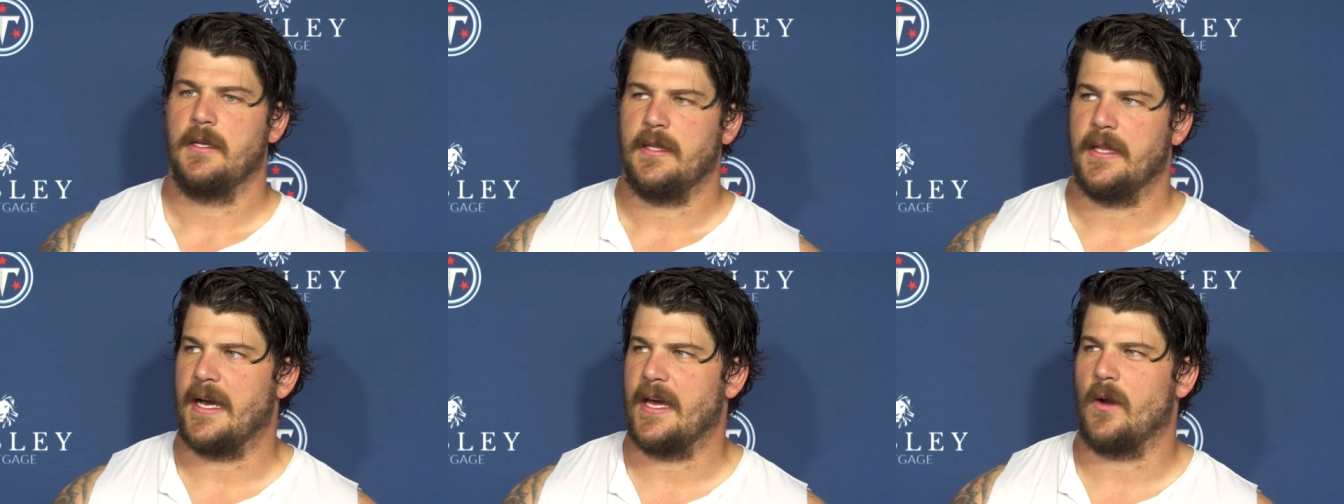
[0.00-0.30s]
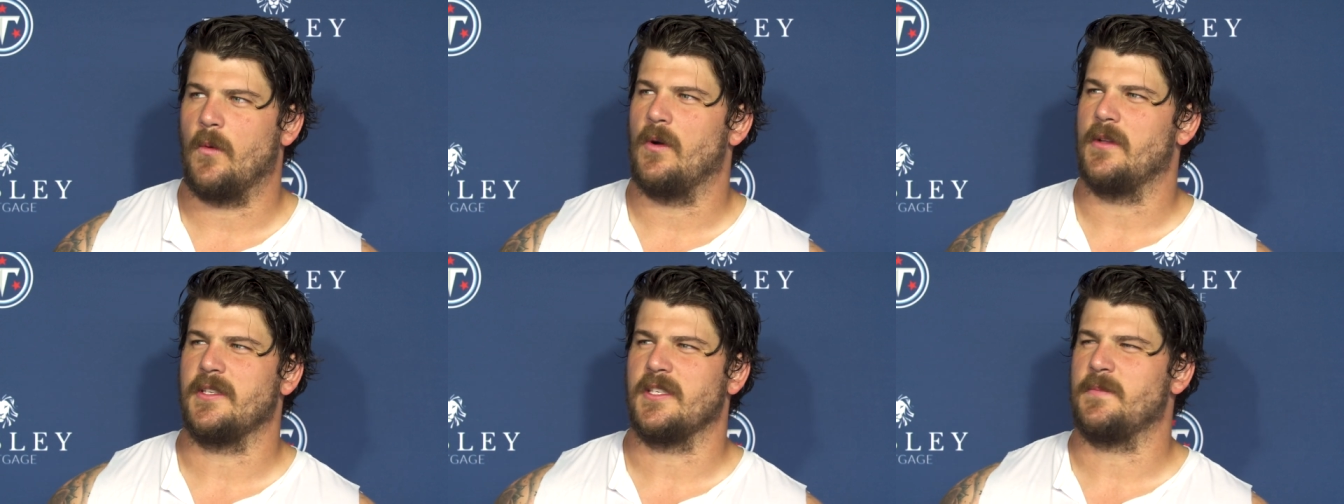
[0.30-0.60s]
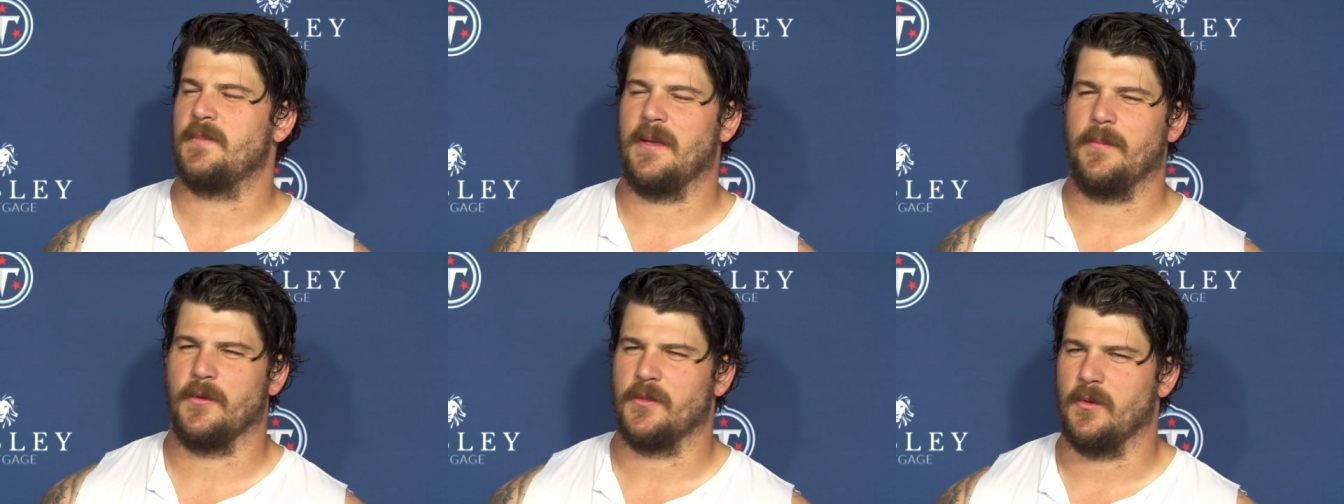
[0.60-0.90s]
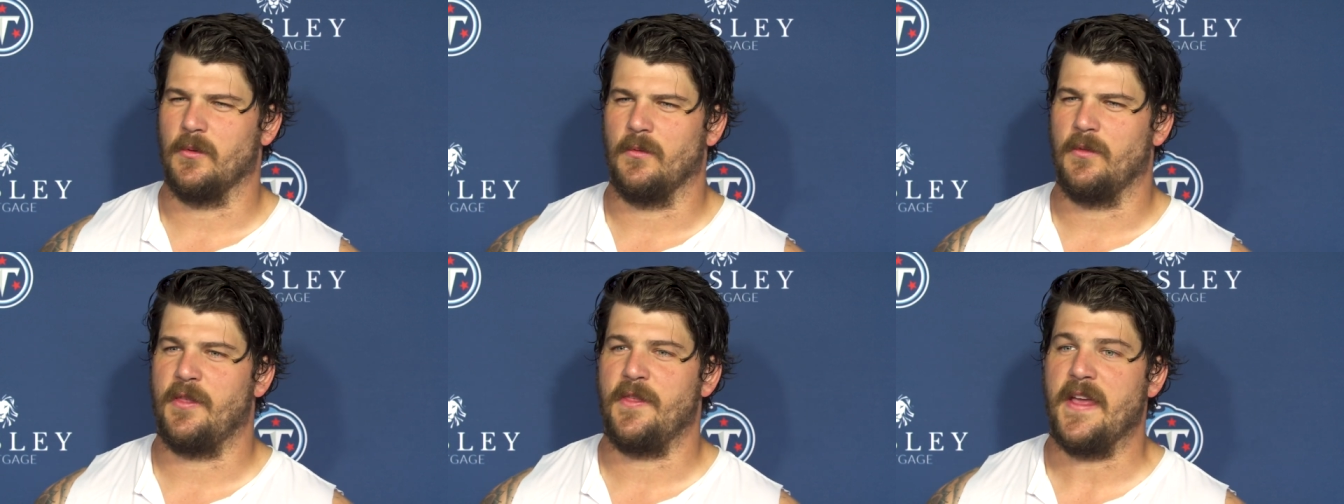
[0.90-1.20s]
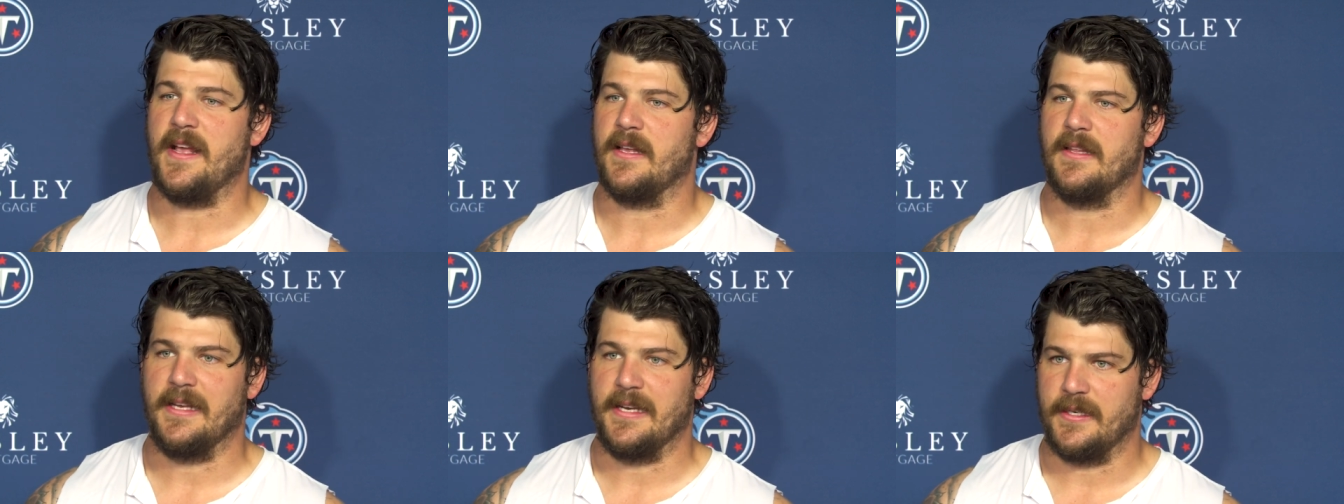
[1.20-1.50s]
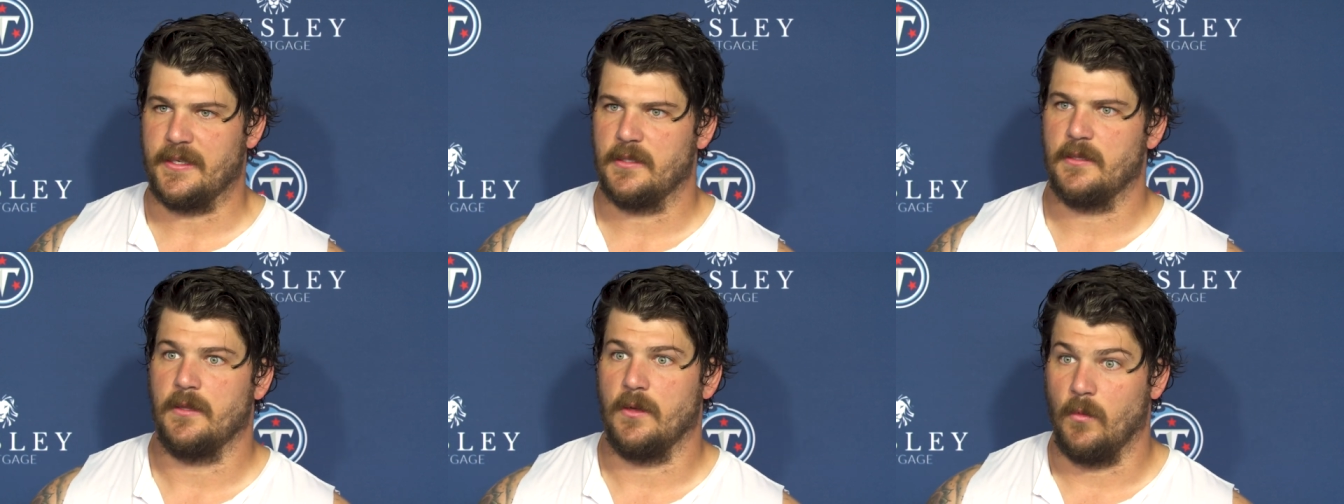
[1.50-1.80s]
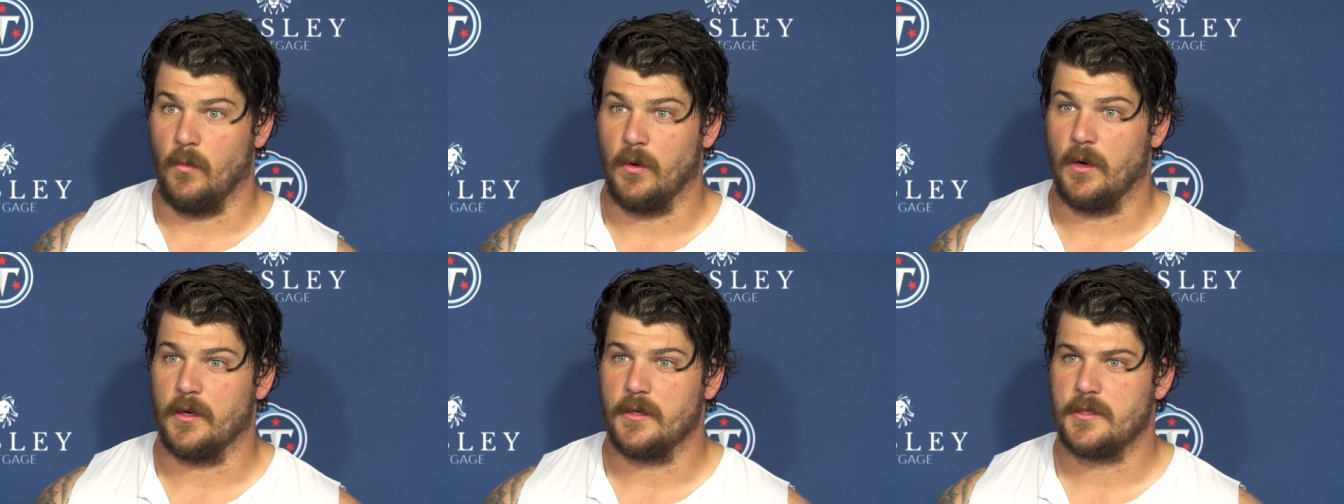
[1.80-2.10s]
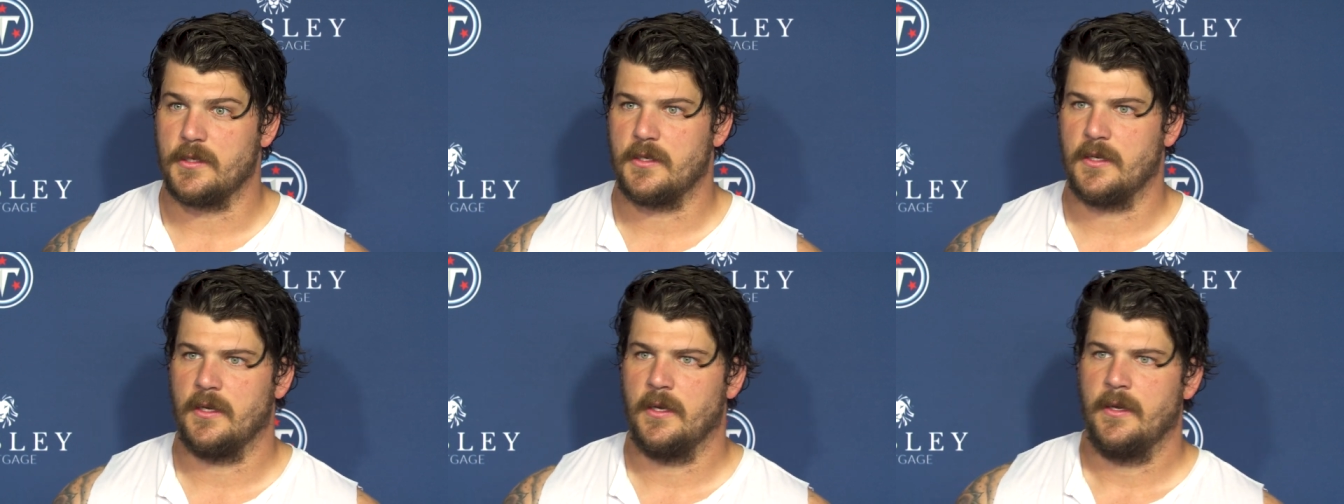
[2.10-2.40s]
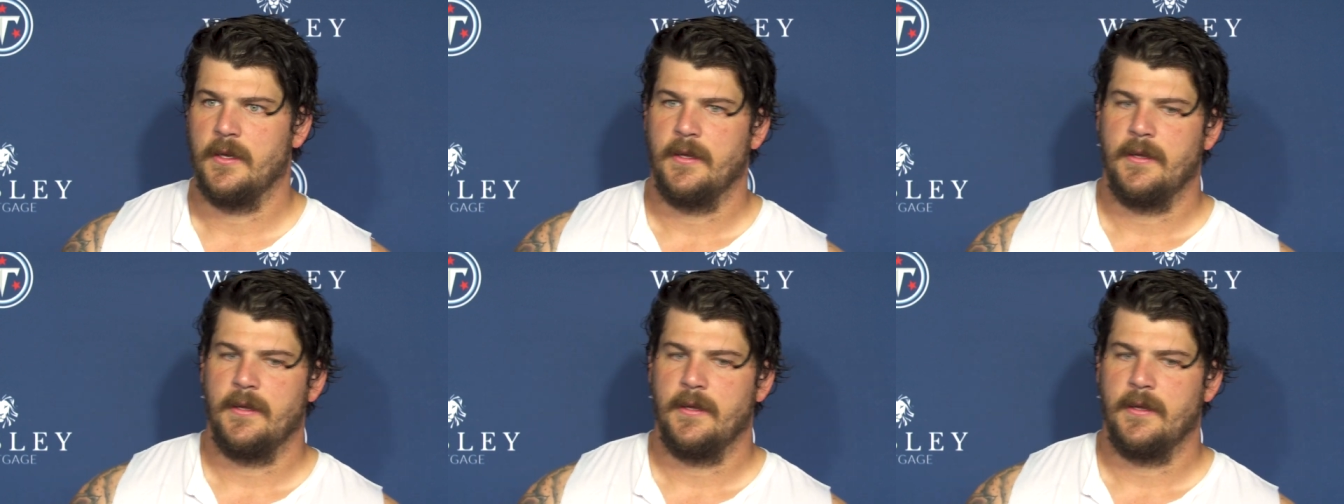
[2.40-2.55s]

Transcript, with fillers: Like, I don't want these people to think like the worst.